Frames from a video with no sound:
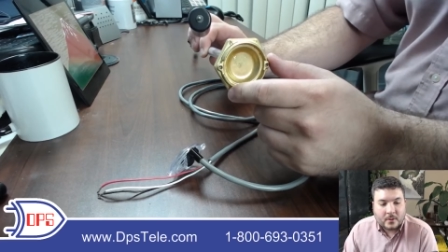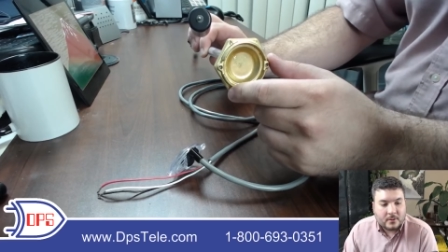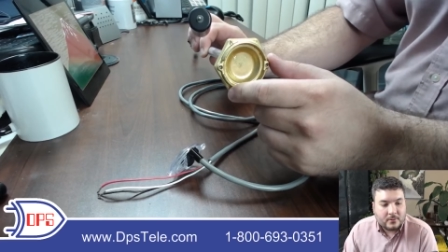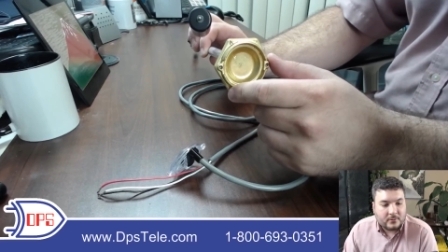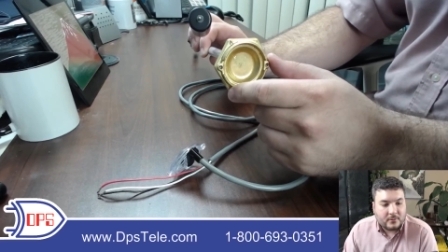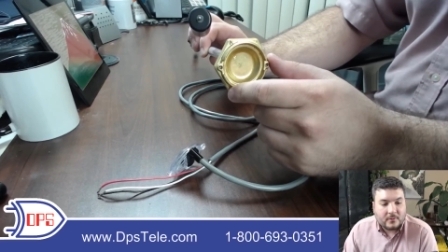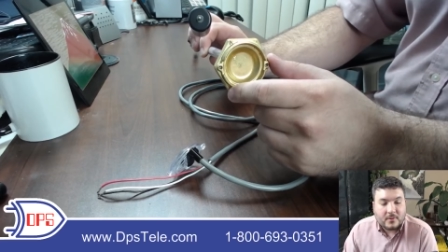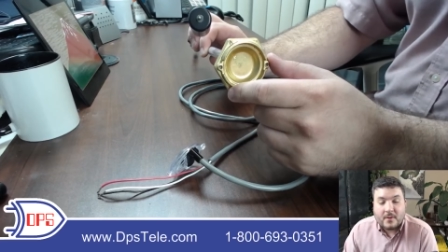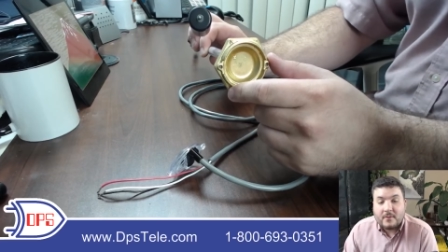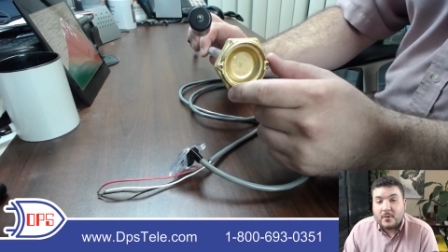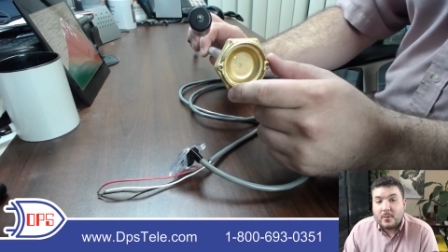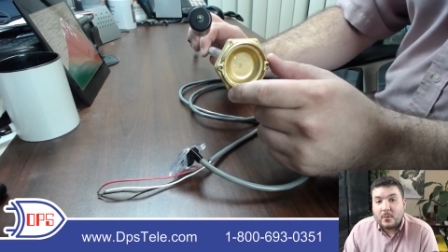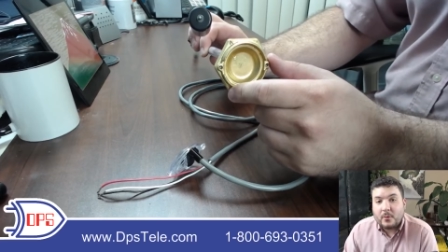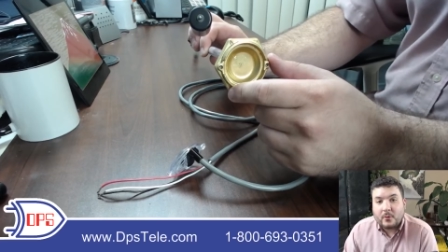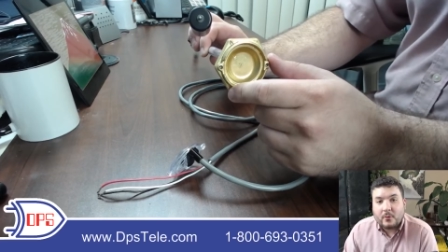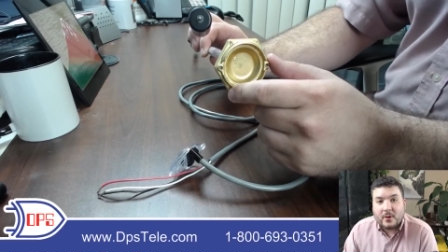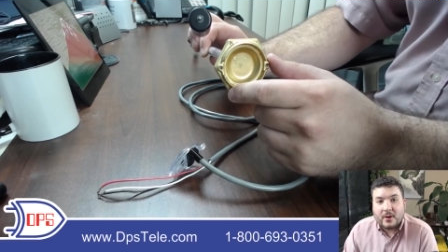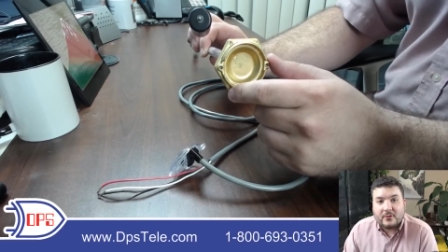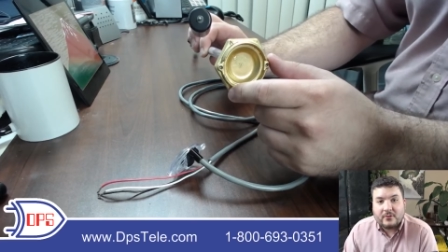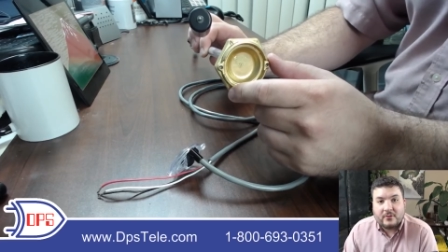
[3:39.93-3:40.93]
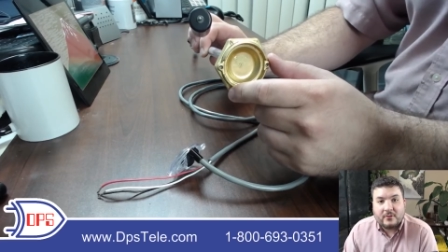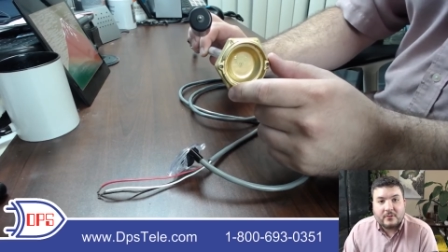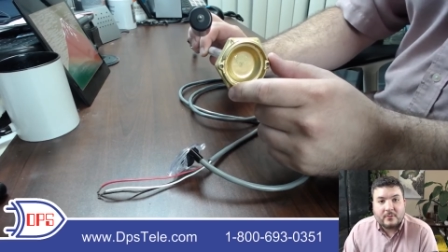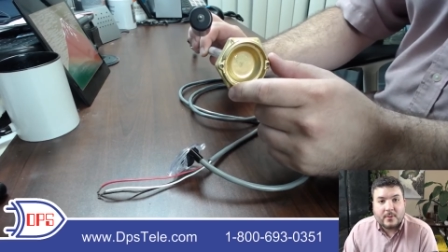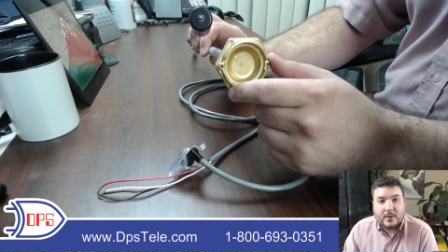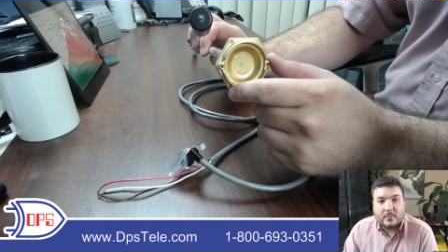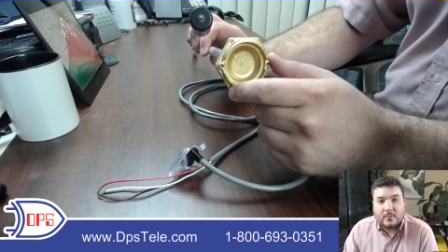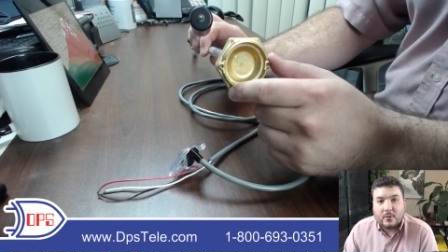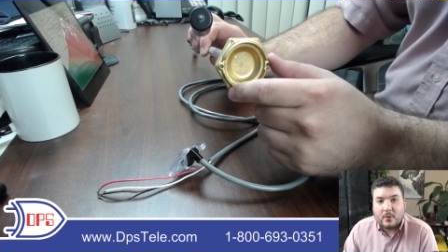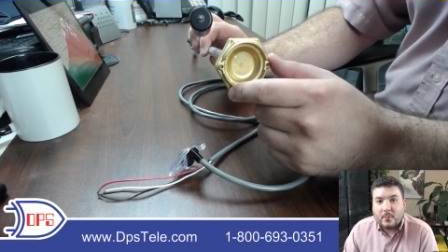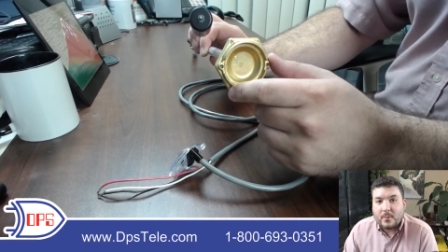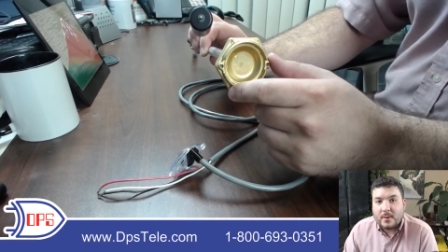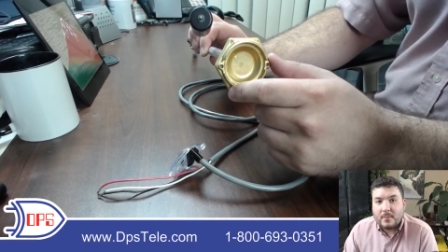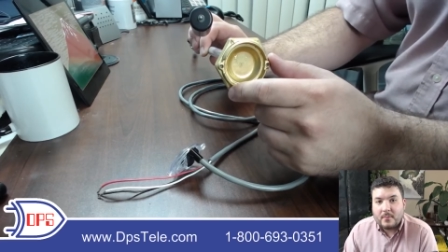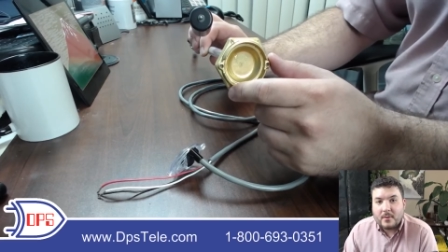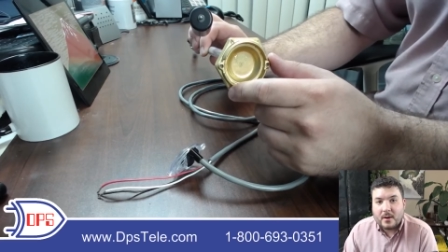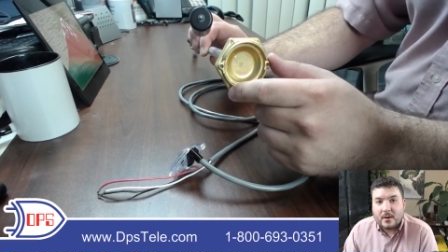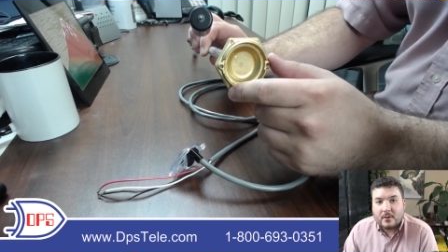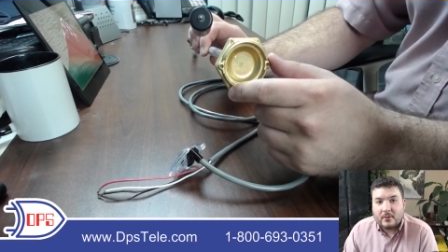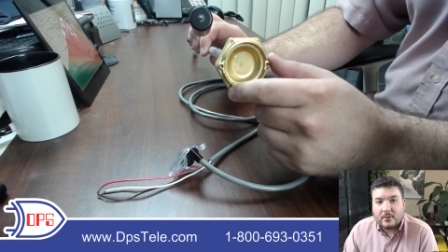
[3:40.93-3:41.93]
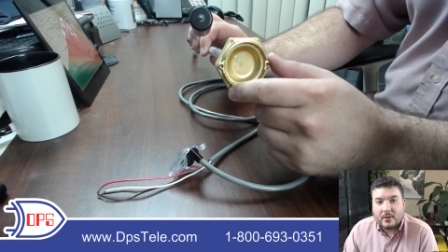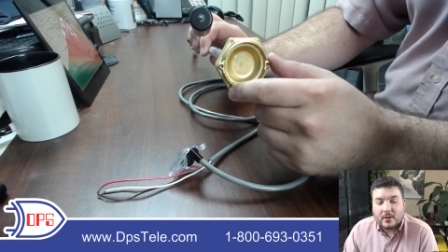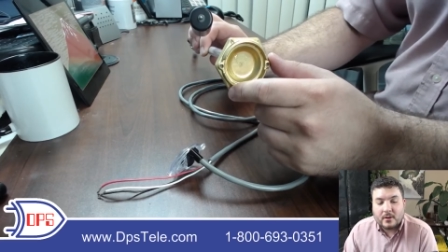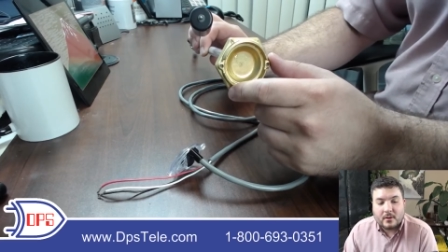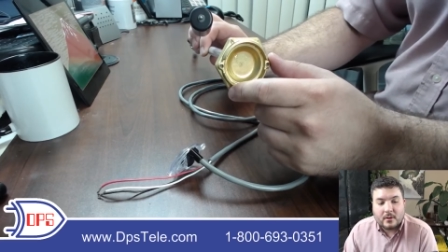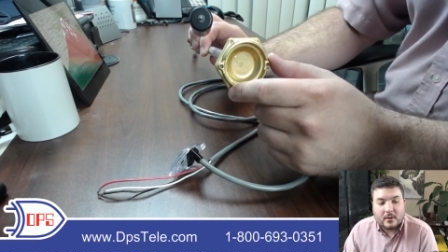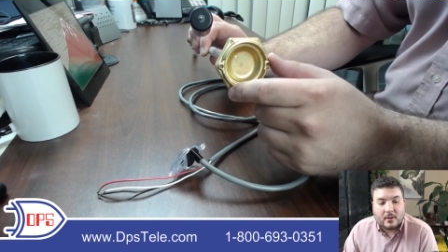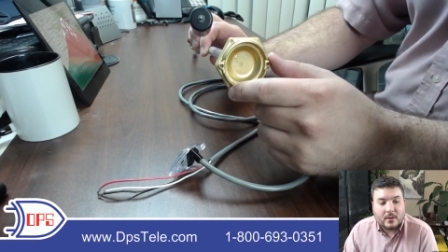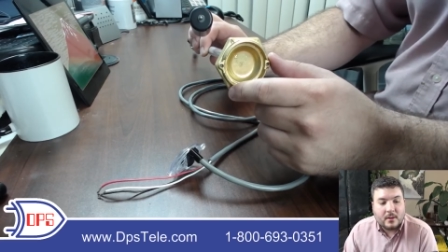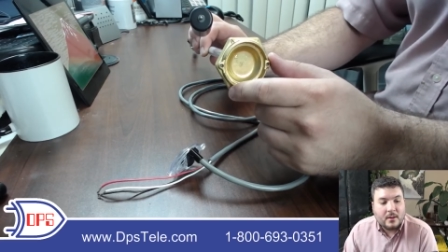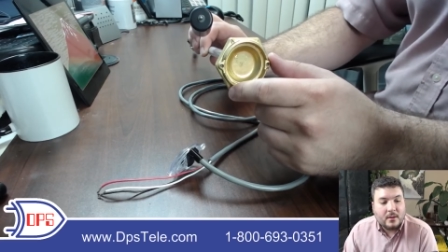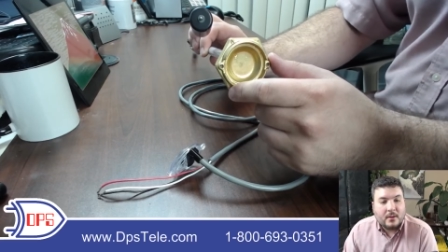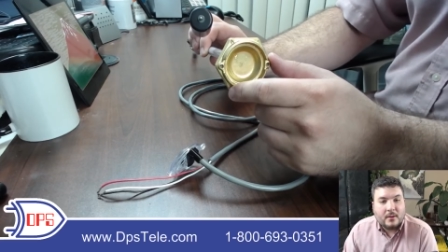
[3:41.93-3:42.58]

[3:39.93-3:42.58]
So if you have any more questions about propane monitoring at all,